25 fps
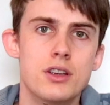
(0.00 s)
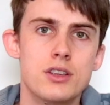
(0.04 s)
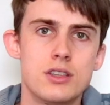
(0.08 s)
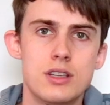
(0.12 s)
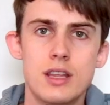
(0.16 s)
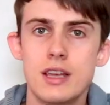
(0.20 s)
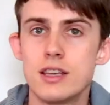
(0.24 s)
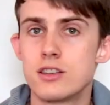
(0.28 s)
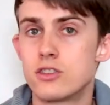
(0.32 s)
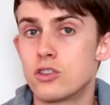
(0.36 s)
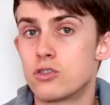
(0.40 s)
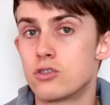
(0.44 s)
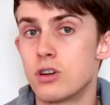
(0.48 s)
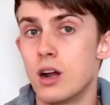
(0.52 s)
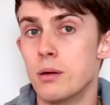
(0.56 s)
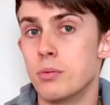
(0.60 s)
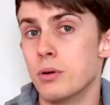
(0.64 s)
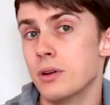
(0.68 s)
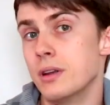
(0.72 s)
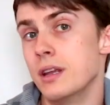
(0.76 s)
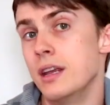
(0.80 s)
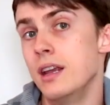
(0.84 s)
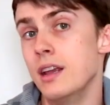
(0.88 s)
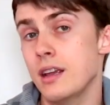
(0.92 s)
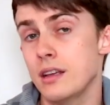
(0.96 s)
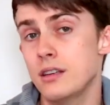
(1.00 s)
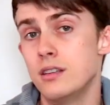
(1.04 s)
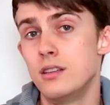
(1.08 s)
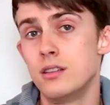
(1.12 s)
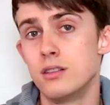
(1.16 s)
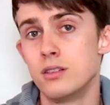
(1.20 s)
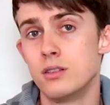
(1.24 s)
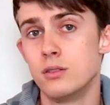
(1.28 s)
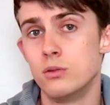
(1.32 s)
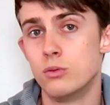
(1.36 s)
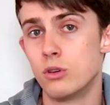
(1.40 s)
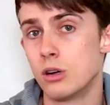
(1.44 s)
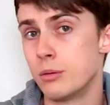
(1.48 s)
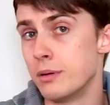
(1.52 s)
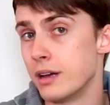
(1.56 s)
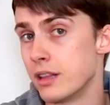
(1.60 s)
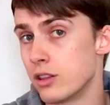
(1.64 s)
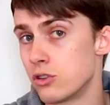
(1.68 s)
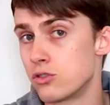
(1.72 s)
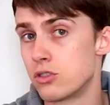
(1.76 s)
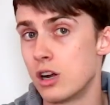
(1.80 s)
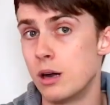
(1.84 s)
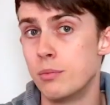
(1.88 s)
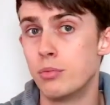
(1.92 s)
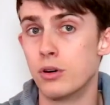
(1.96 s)
So that's the tripod head. What about
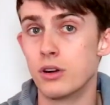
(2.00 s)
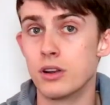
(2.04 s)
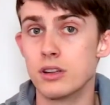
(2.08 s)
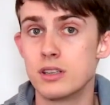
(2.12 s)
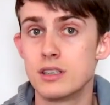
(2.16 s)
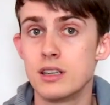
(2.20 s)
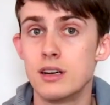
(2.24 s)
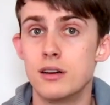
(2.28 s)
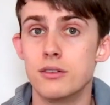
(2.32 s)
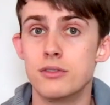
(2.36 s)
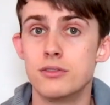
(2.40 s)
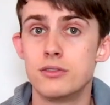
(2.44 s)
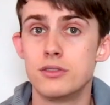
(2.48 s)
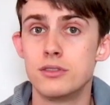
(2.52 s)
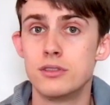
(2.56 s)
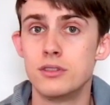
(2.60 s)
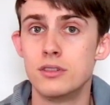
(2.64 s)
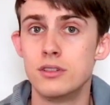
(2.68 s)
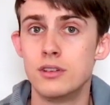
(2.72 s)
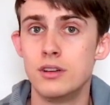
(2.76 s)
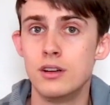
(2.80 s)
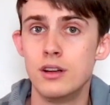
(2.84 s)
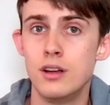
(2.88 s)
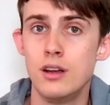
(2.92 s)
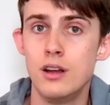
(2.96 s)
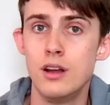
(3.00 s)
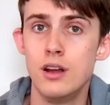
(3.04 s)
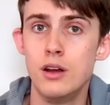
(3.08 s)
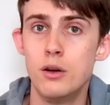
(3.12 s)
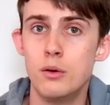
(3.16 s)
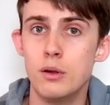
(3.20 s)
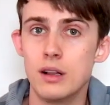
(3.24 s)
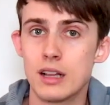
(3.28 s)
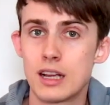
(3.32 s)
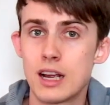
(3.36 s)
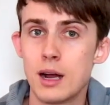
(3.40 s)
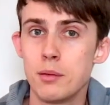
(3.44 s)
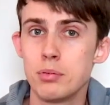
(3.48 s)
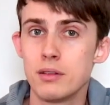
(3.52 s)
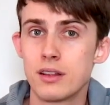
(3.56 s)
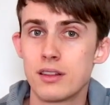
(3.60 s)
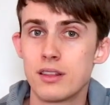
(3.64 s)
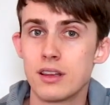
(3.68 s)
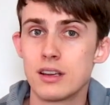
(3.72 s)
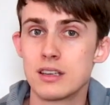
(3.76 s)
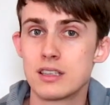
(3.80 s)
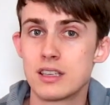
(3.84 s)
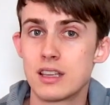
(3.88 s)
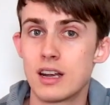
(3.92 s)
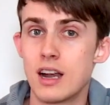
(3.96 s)
the tripod itself? Well, a couple of
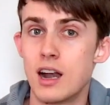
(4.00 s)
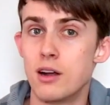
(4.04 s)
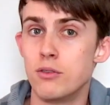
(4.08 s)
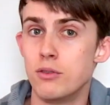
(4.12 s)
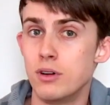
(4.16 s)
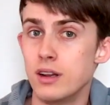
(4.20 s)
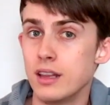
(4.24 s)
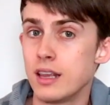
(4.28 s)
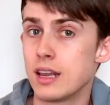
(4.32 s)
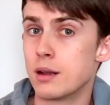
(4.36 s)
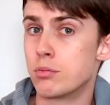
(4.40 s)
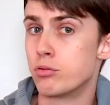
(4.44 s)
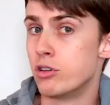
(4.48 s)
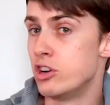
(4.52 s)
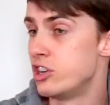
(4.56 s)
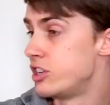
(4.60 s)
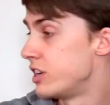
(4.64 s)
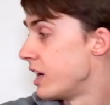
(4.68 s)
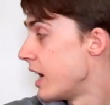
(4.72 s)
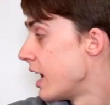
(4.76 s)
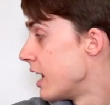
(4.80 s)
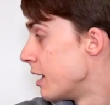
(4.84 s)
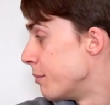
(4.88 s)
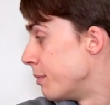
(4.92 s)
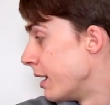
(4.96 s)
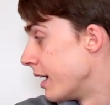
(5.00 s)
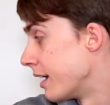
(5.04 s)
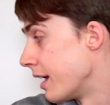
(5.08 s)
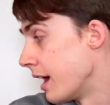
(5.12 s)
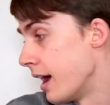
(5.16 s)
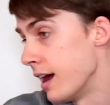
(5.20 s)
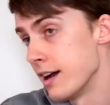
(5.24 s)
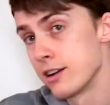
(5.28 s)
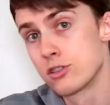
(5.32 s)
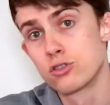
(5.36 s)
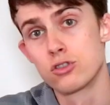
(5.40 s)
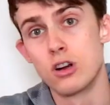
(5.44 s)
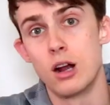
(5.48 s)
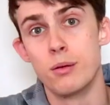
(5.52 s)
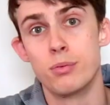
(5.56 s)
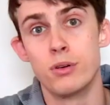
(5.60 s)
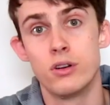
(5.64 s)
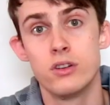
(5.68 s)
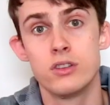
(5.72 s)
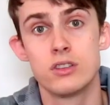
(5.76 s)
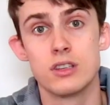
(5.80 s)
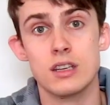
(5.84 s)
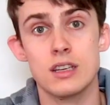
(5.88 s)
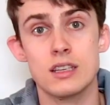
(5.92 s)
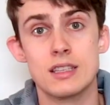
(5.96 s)
things that I really appreciate about our
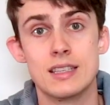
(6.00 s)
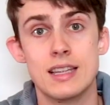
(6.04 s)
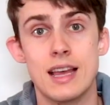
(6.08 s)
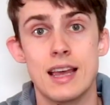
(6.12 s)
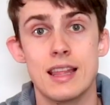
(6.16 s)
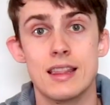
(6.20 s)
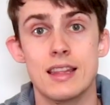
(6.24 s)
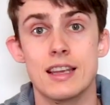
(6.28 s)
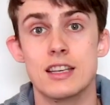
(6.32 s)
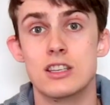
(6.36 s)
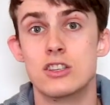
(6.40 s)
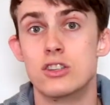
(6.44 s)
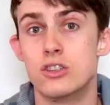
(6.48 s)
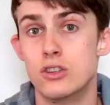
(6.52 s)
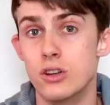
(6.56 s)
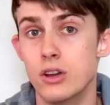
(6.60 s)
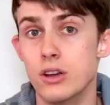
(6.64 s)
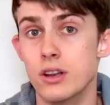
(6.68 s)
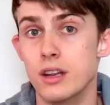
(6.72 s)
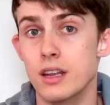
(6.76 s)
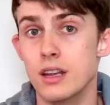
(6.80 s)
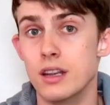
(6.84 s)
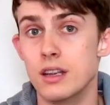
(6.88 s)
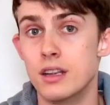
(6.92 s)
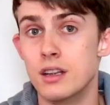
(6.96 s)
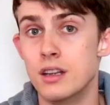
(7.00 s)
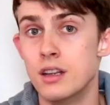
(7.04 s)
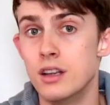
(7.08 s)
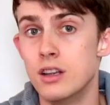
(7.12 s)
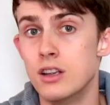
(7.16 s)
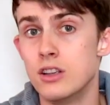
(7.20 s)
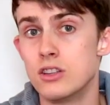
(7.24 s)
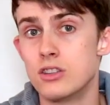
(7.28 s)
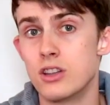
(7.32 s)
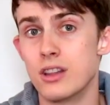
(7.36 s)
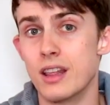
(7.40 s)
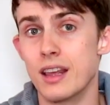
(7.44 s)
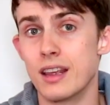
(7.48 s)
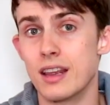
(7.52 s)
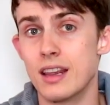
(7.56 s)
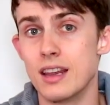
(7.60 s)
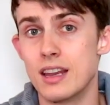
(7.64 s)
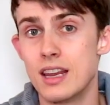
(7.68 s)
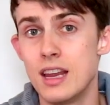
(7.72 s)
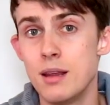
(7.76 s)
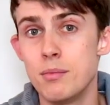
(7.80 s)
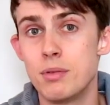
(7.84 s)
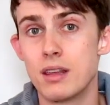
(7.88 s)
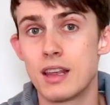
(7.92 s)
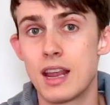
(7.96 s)
tripods is that they're sturdy, so they can
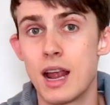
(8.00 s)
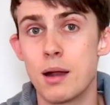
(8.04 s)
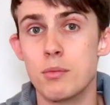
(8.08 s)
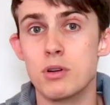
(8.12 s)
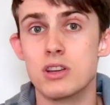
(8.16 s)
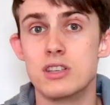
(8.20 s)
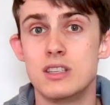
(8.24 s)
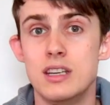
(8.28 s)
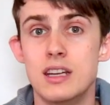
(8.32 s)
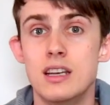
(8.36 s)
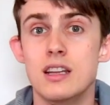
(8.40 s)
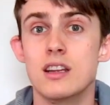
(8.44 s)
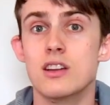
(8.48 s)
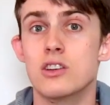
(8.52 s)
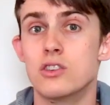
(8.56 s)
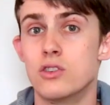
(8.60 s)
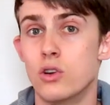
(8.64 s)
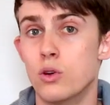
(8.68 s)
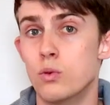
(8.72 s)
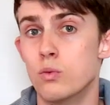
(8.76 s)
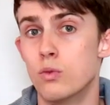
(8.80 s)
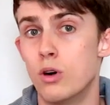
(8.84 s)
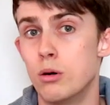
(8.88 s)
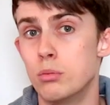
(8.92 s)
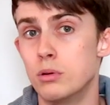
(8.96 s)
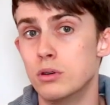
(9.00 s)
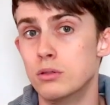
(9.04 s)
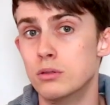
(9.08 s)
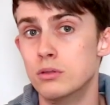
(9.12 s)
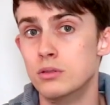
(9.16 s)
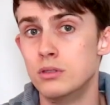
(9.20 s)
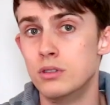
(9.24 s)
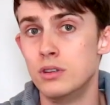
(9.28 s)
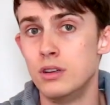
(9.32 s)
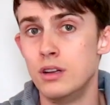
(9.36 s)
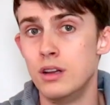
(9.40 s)
keep the camera steady and don't wobble.